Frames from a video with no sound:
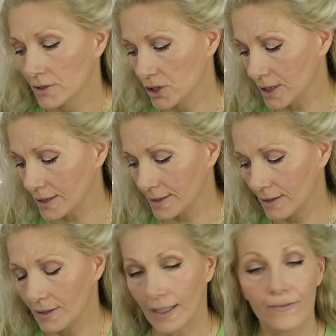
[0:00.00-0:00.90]
cheek
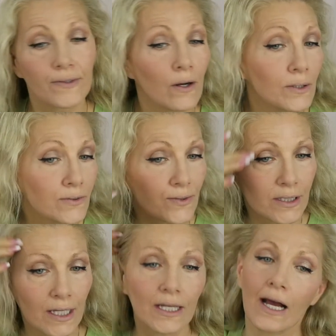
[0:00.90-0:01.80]
down. I always
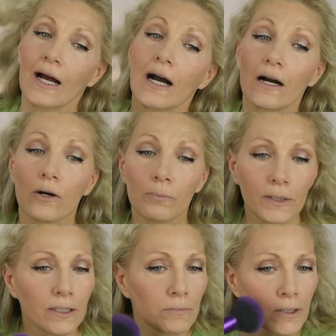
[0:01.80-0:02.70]
forget how
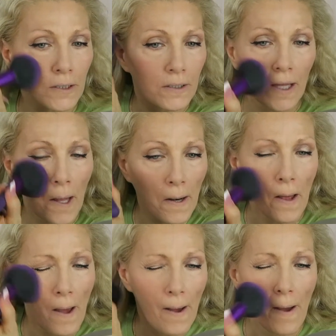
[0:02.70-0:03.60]
pigmented that
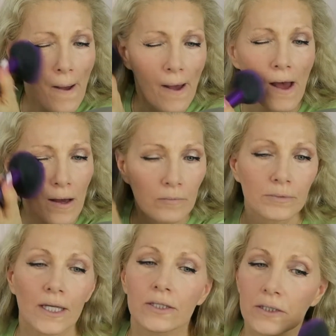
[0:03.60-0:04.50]

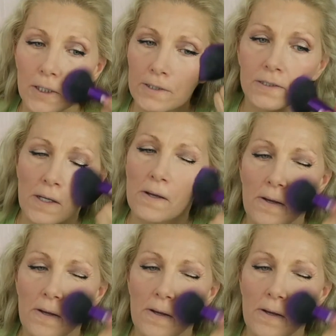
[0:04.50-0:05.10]
blush is.